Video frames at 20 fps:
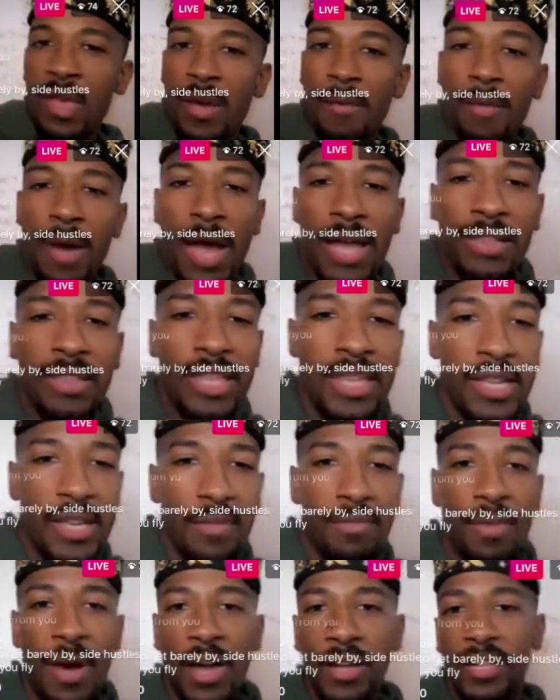I think
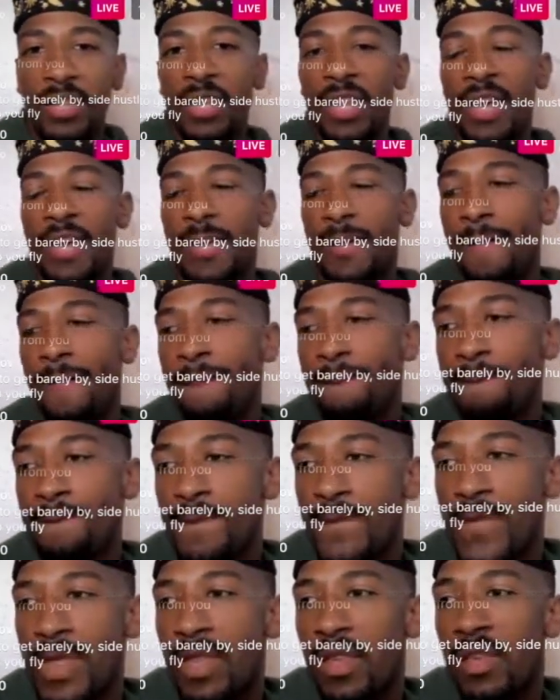about it like,
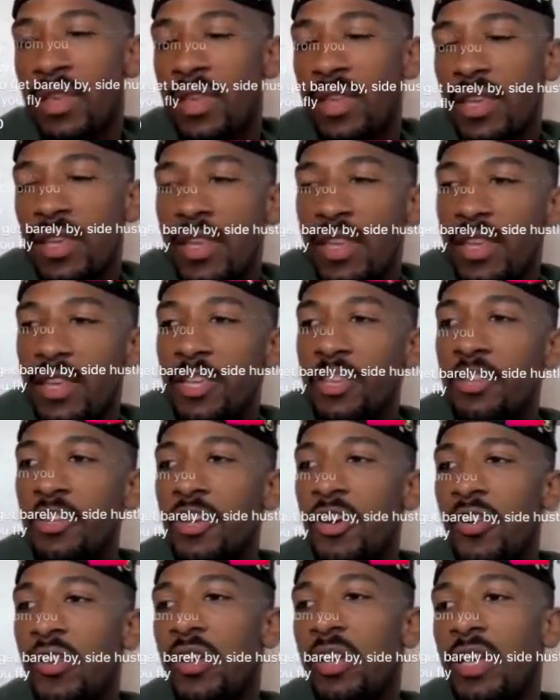you
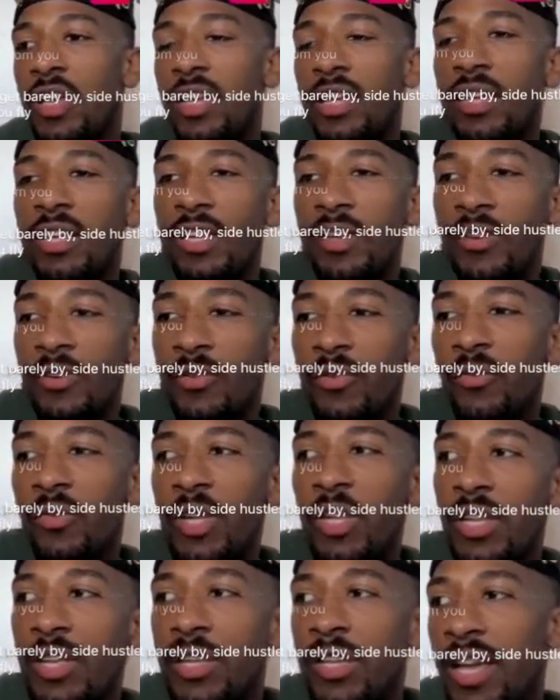know,
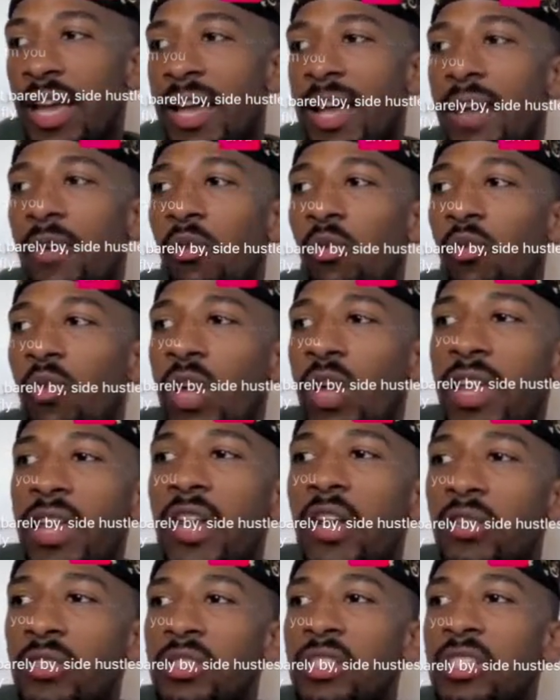what
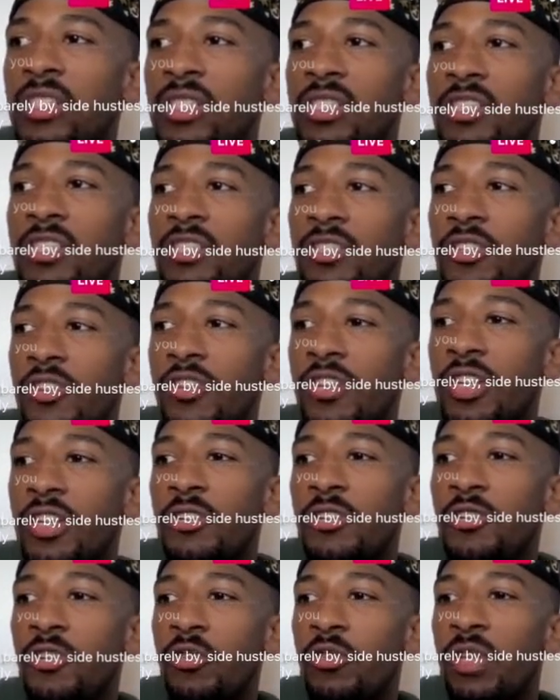else is you gonna
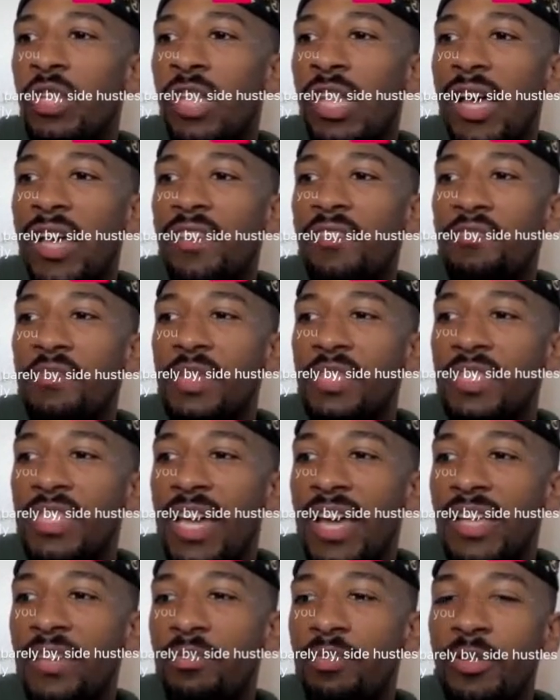do with life
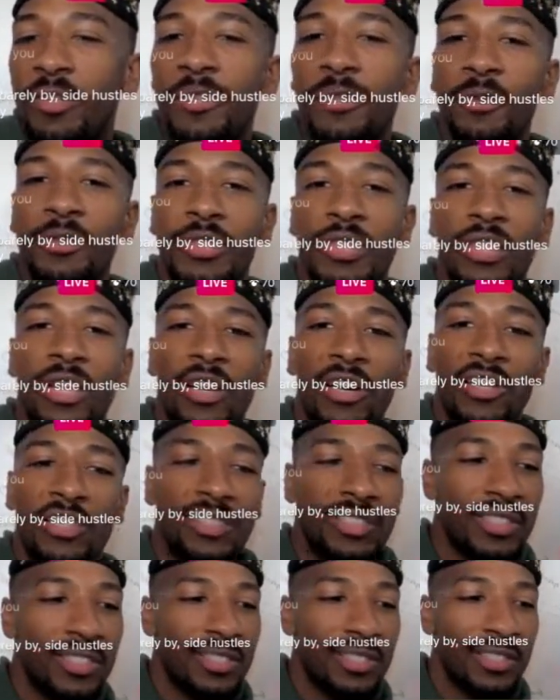besides produce
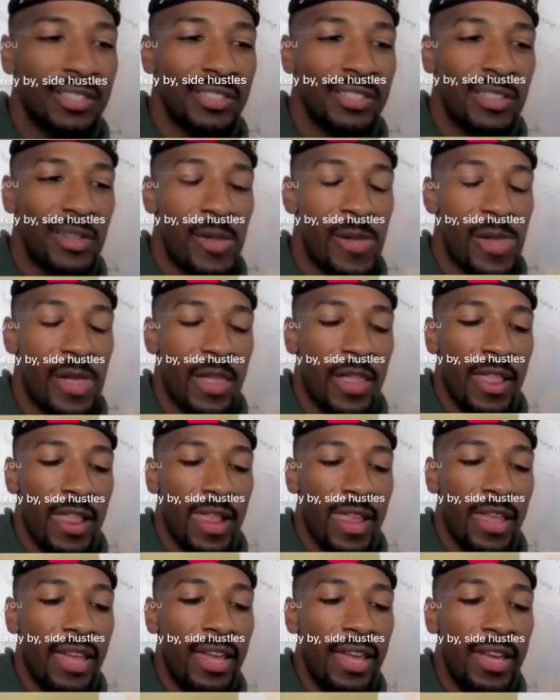thoughts?
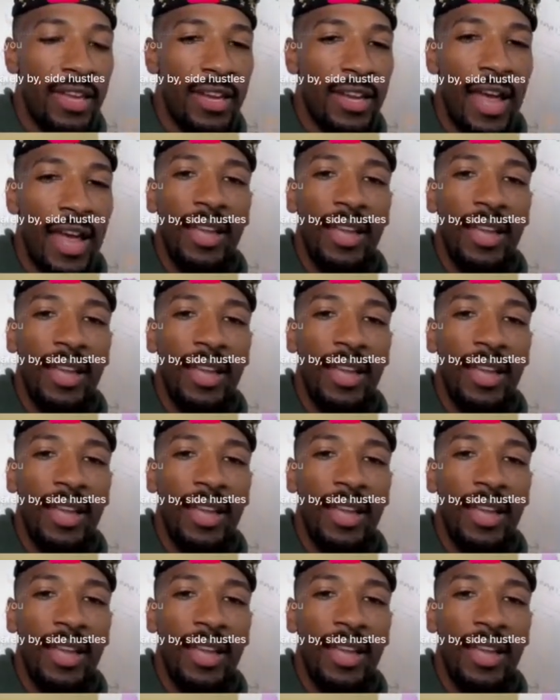And I